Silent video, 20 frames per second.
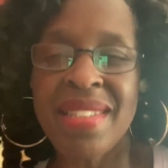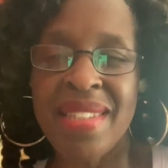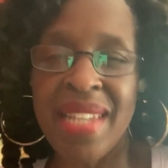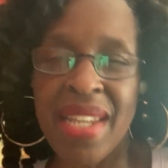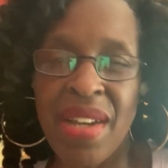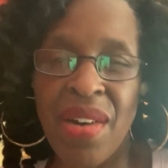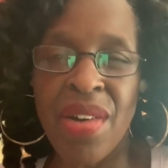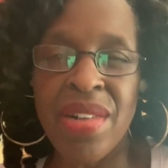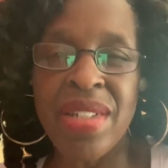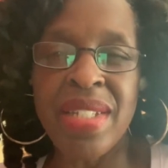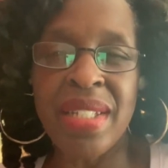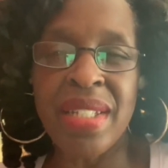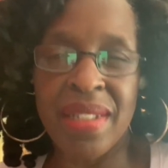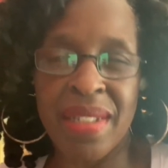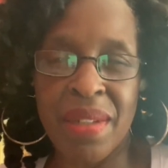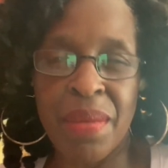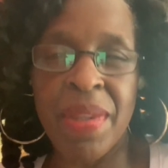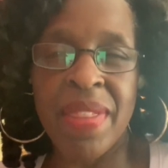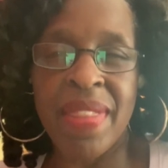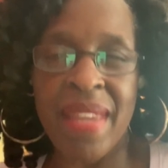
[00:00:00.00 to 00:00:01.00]
they are
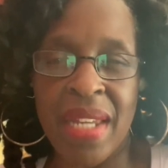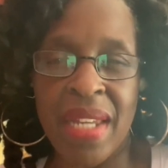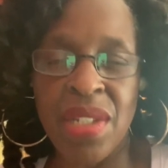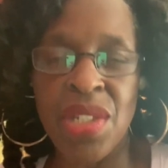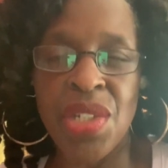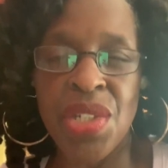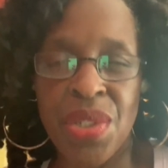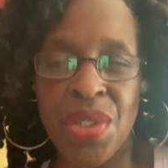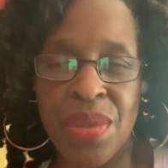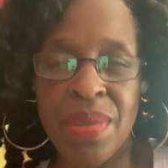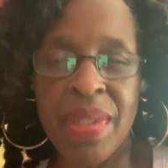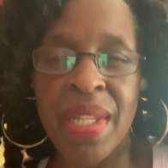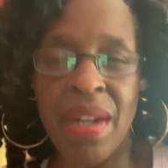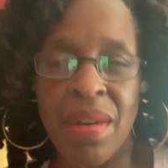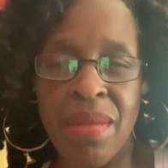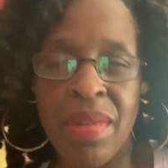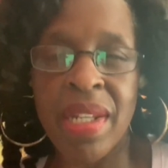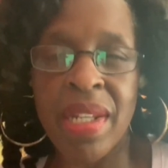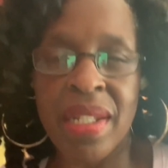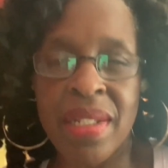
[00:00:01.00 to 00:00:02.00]
dealing with that issue, they are
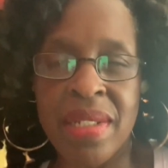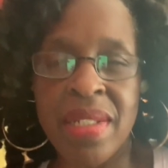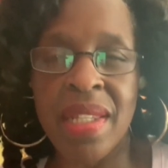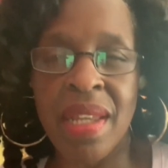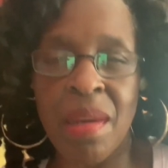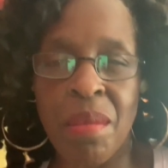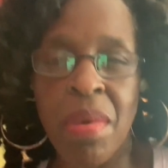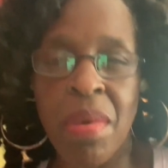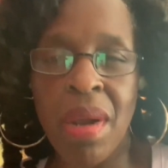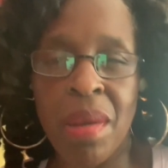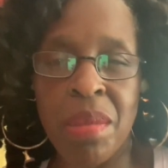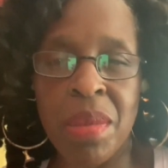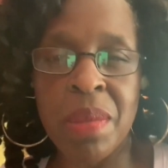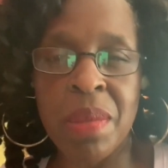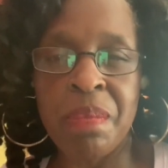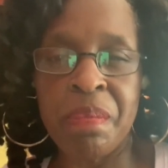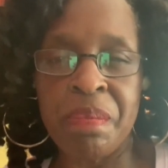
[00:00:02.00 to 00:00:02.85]
running into that problem.